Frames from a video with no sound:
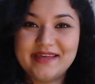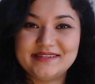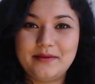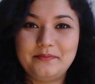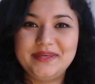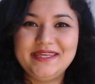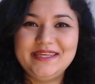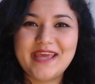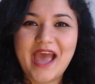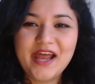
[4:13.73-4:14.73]
a
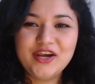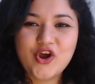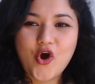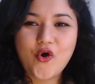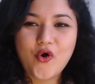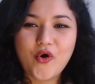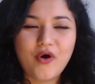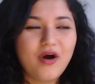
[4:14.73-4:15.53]
piano.